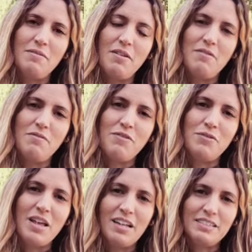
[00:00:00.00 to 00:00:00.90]
feel
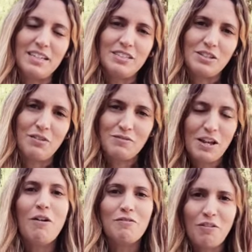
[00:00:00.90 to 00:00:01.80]
that sense of
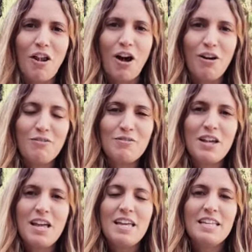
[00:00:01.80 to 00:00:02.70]
self-love,
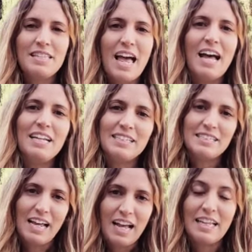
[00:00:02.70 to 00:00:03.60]

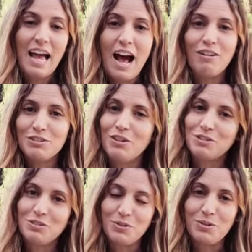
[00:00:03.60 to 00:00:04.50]
that house
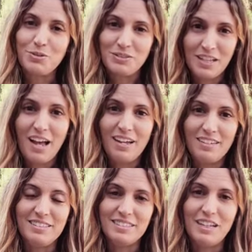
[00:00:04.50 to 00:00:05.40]
also rules that,
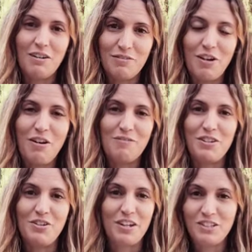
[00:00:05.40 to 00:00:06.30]
and the self-love in
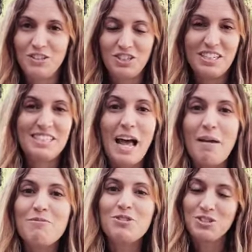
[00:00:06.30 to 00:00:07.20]
your energy. It's
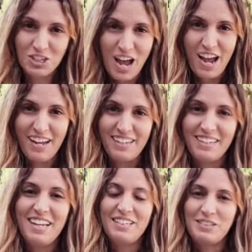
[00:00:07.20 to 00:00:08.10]
time to shine,
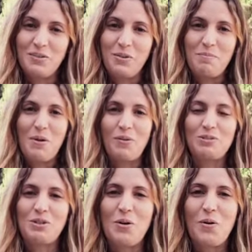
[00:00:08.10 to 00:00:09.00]
Scorpio.
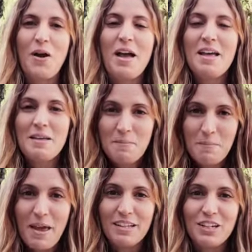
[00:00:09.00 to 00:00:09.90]
So
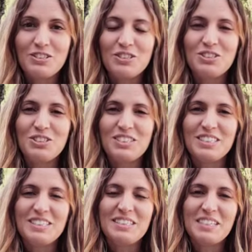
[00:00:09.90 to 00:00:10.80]
pay attention to this